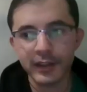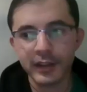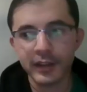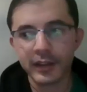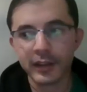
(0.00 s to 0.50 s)

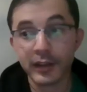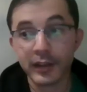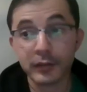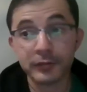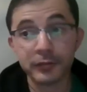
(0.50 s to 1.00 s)

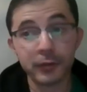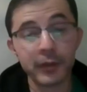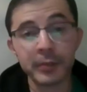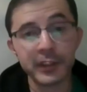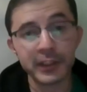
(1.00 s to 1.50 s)
From the
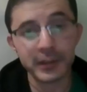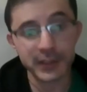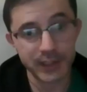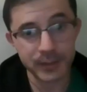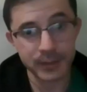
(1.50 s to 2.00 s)
patients
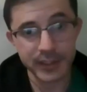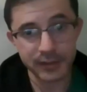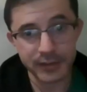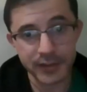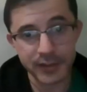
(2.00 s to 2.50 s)
themselves.